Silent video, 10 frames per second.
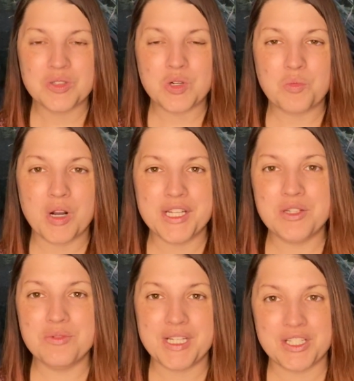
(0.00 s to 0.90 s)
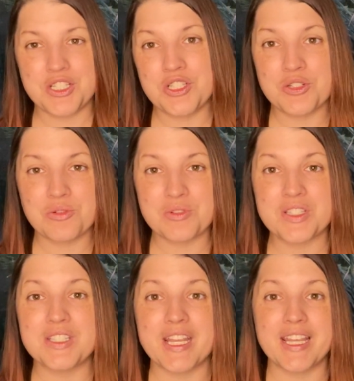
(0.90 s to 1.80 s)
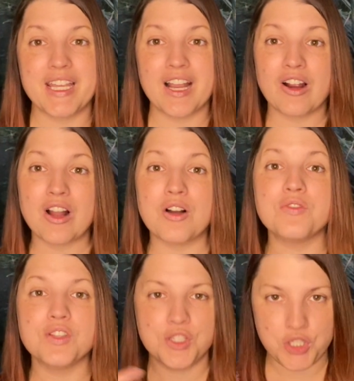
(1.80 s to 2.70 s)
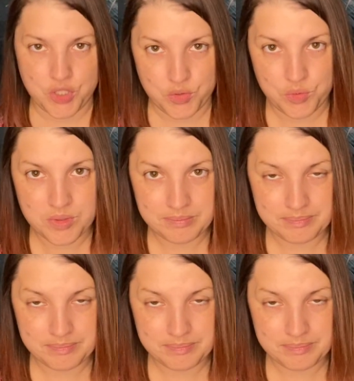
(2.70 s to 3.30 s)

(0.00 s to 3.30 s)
what you need to do to take care of you,